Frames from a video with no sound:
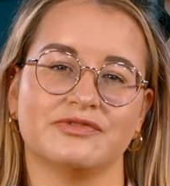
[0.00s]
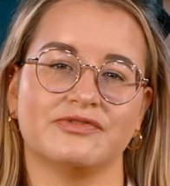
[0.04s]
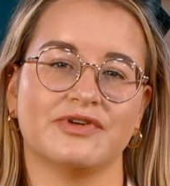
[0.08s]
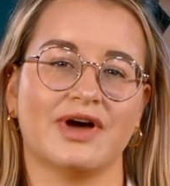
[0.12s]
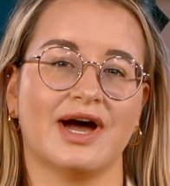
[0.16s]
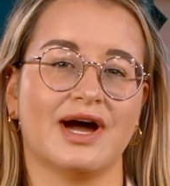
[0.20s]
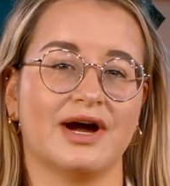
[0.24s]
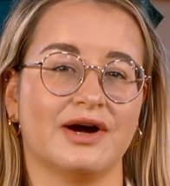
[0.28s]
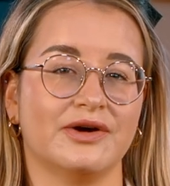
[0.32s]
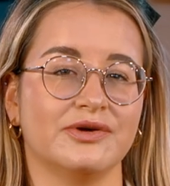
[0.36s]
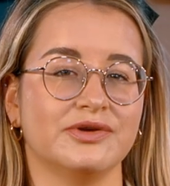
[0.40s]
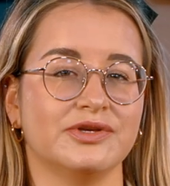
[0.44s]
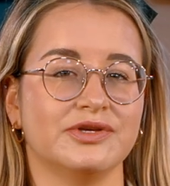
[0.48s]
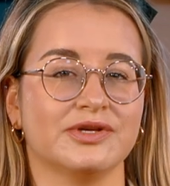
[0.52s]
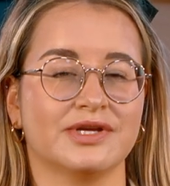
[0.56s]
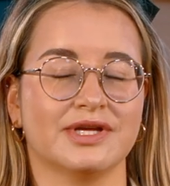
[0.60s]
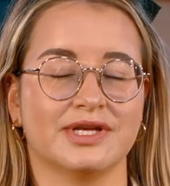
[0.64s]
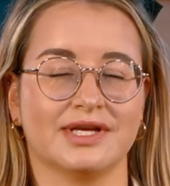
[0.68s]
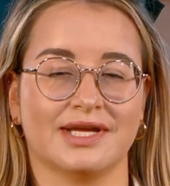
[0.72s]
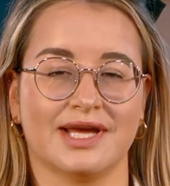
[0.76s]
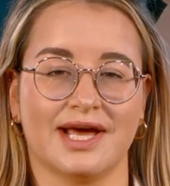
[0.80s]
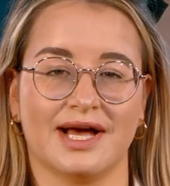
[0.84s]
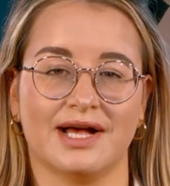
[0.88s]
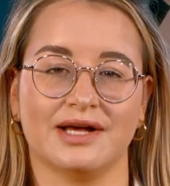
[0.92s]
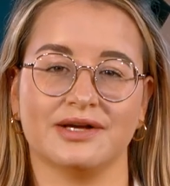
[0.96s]
how you can
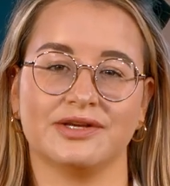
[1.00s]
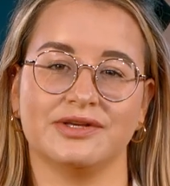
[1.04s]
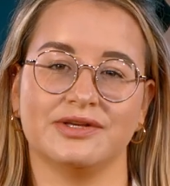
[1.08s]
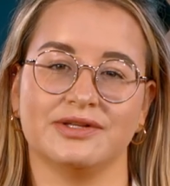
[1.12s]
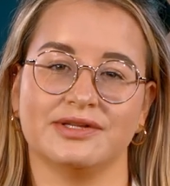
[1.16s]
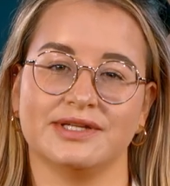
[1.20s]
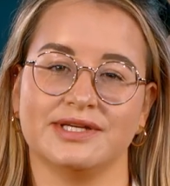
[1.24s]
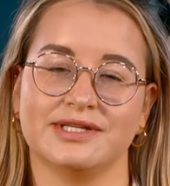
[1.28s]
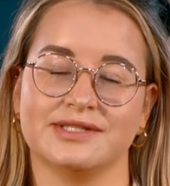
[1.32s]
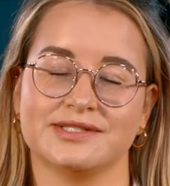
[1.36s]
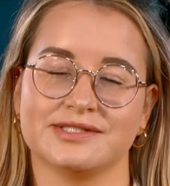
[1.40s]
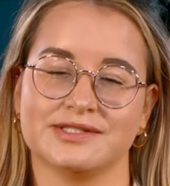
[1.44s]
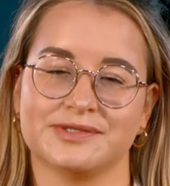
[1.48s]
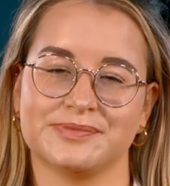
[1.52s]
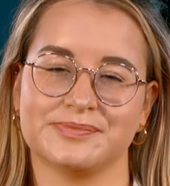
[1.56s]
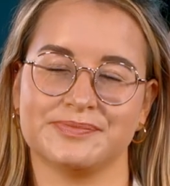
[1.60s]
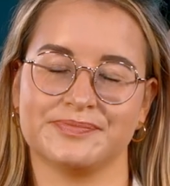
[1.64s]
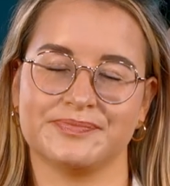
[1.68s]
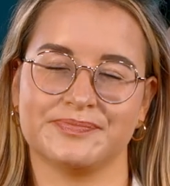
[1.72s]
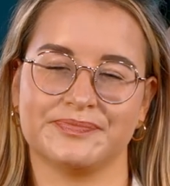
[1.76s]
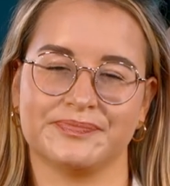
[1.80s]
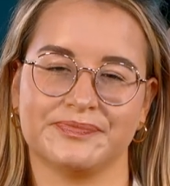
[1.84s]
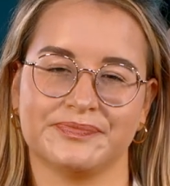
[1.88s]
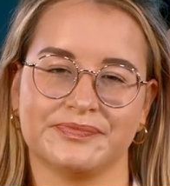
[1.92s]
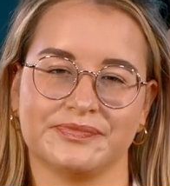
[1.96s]
calculate them.
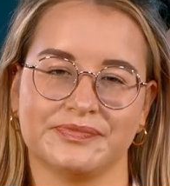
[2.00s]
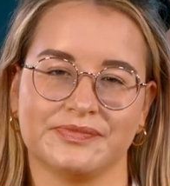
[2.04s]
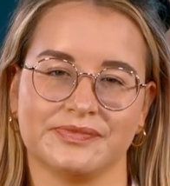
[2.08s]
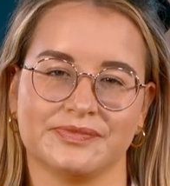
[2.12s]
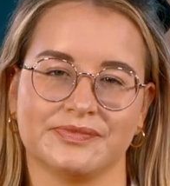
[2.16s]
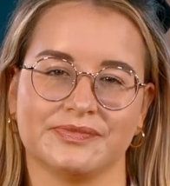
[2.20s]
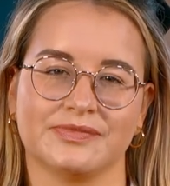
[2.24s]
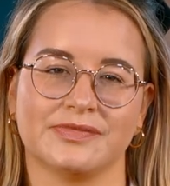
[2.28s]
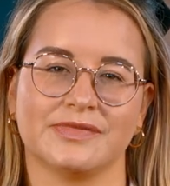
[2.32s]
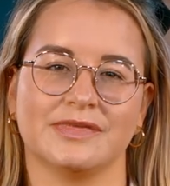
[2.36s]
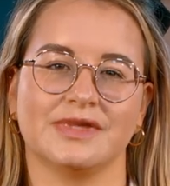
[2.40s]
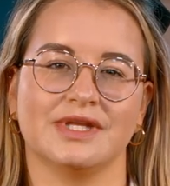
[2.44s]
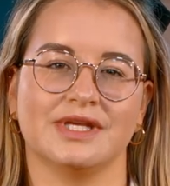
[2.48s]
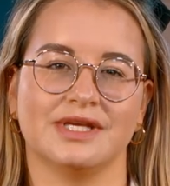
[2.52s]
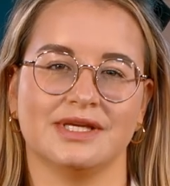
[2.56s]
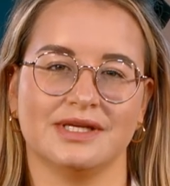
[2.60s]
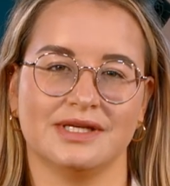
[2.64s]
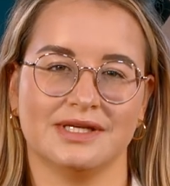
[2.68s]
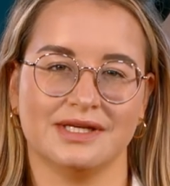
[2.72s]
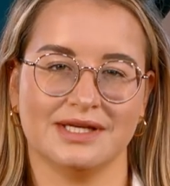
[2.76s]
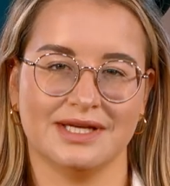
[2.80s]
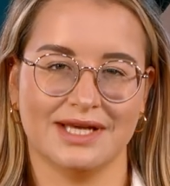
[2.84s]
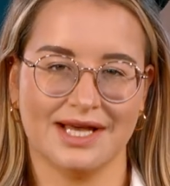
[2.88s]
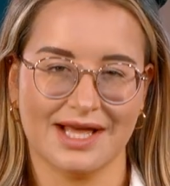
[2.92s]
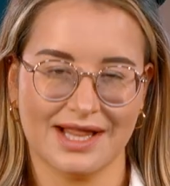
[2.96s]

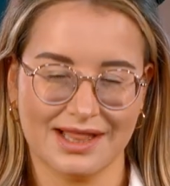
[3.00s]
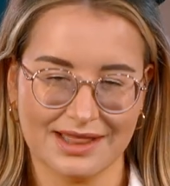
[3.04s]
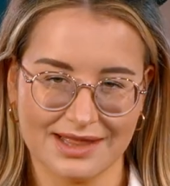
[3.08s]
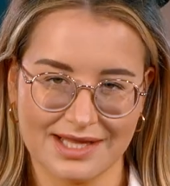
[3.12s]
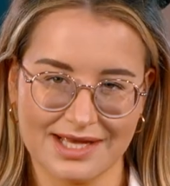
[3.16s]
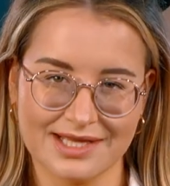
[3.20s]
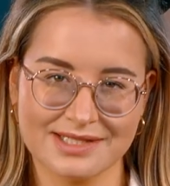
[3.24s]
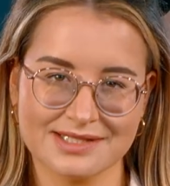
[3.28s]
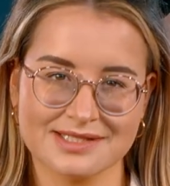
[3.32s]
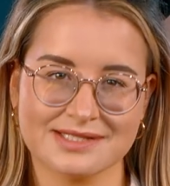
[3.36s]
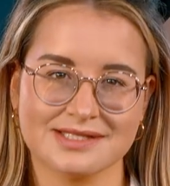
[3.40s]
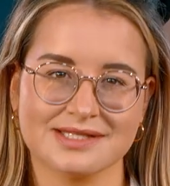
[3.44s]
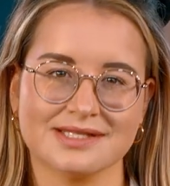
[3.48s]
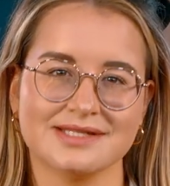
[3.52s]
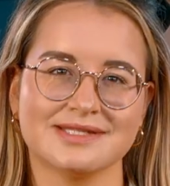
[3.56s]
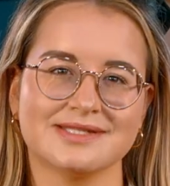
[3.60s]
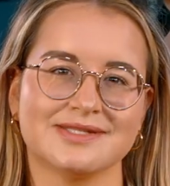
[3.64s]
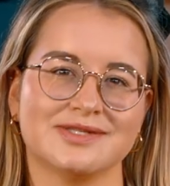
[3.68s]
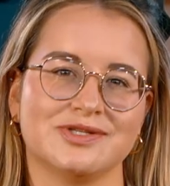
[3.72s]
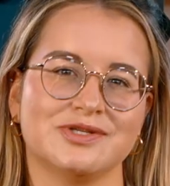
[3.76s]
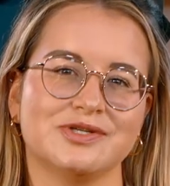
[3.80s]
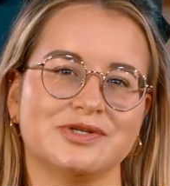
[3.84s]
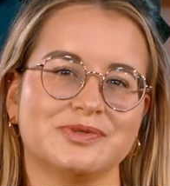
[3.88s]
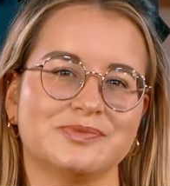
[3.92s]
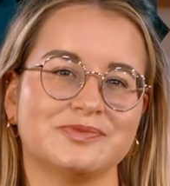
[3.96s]
Let's
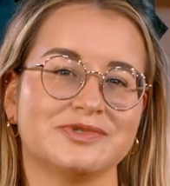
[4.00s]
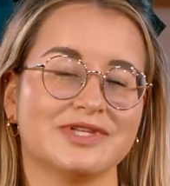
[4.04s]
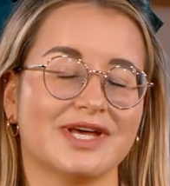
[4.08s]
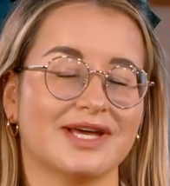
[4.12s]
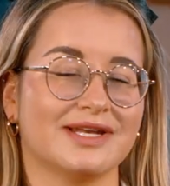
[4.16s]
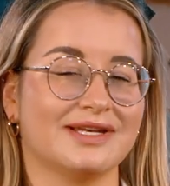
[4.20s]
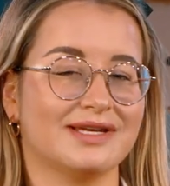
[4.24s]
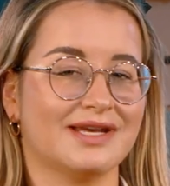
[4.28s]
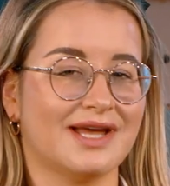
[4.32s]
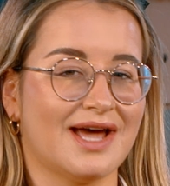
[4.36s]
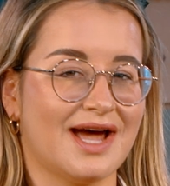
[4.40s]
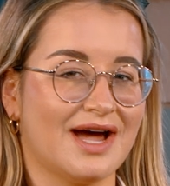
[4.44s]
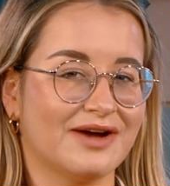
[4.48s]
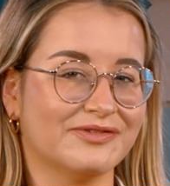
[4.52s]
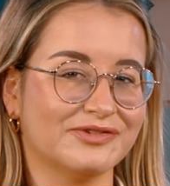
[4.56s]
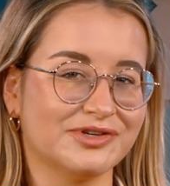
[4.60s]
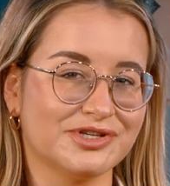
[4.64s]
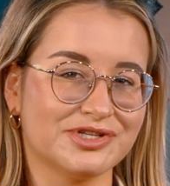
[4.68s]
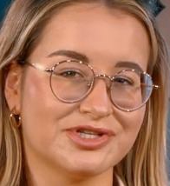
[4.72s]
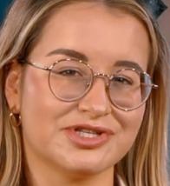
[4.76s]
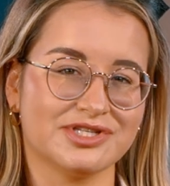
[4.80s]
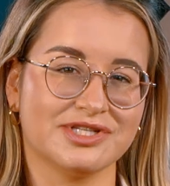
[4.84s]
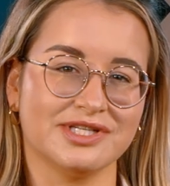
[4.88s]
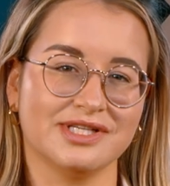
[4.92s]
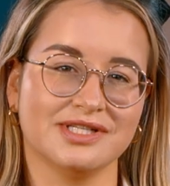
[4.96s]
assume that an
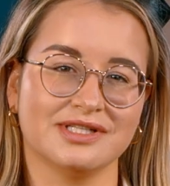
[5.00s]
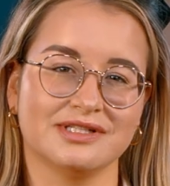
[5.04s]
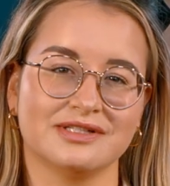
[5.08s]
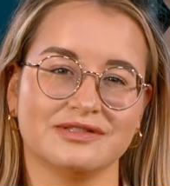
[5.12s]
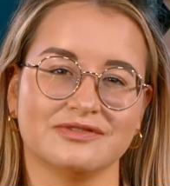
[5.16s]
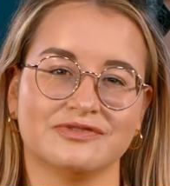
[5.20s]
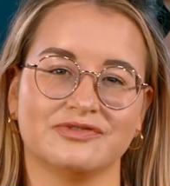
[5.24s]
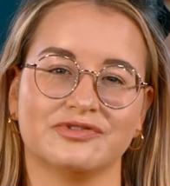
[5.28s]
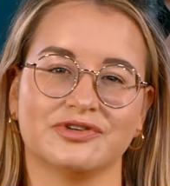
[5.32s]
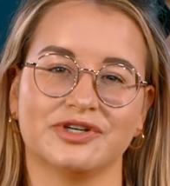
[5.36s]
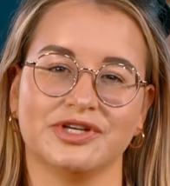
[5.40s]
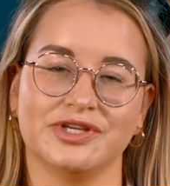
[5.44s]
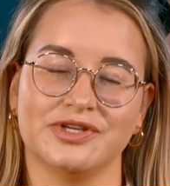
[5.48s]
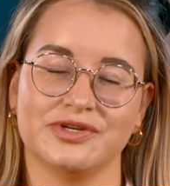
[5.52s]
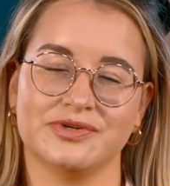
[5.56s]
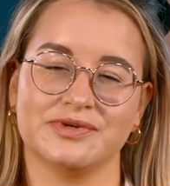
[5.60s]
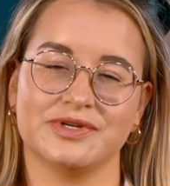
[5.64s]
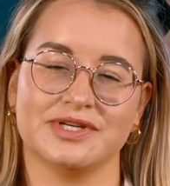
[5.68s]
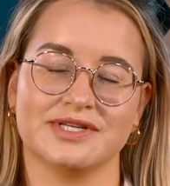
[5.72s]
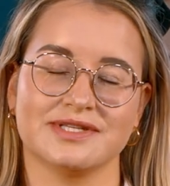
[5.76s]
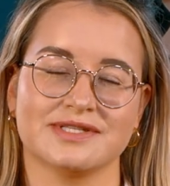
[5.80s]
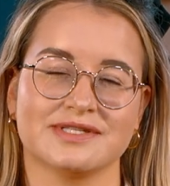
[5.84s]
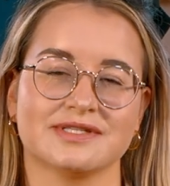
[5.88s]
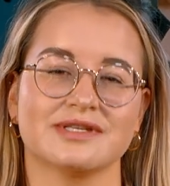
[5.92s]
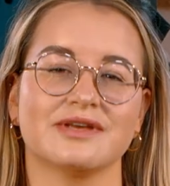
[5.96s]
average deal for you
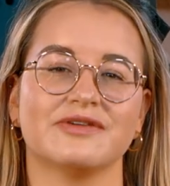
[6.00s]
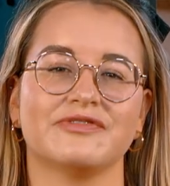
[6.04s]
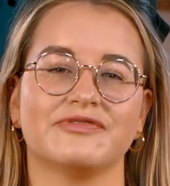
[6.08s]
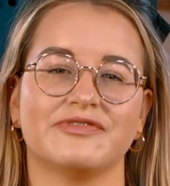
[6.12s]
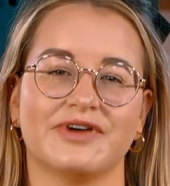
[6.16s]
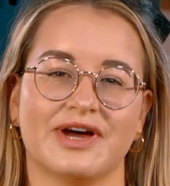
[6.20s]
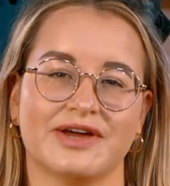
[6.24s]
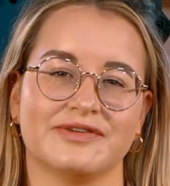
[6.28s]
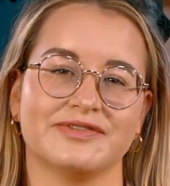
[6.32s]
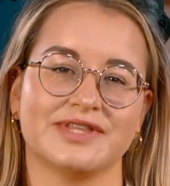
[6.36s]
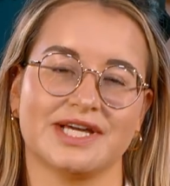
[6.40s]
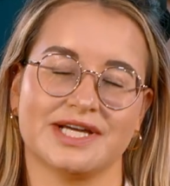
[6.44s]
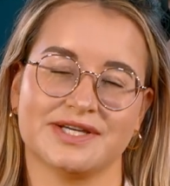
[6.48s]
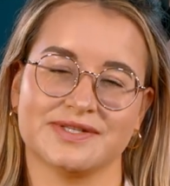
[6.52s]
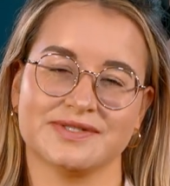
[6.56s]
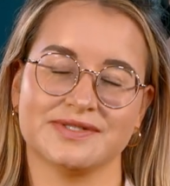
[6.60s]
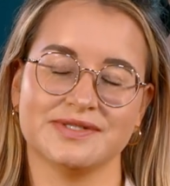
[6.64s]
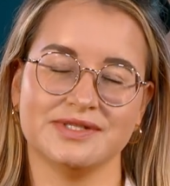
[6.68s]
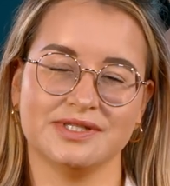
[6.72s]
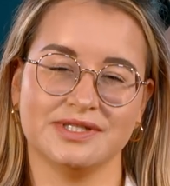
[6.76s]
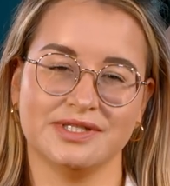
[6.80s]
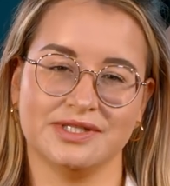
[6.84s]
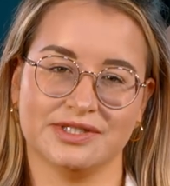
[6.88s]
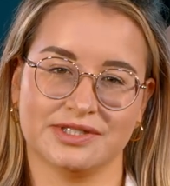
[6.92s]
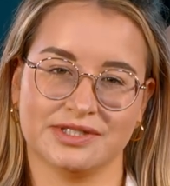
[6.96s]
is 5,000
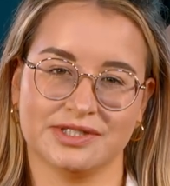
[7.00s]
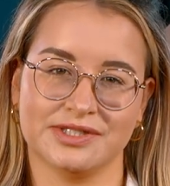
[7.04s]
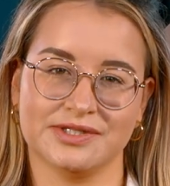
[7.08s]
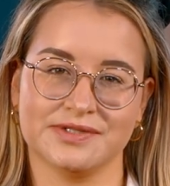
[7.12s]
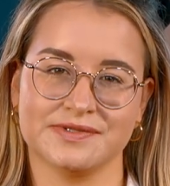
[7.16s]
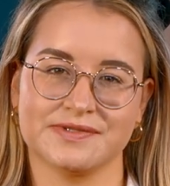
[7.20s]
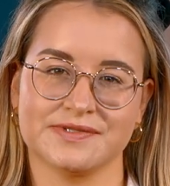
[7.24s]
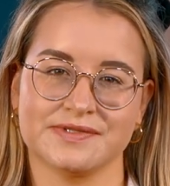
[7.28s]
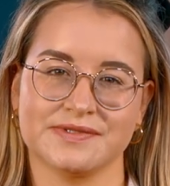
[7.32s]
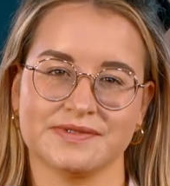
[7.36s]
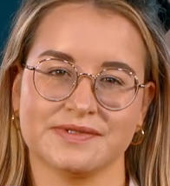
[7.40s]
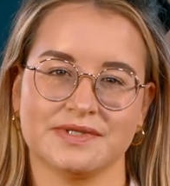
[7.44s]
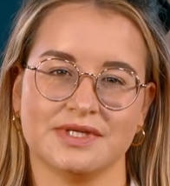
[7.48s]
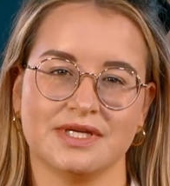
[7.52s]
euros.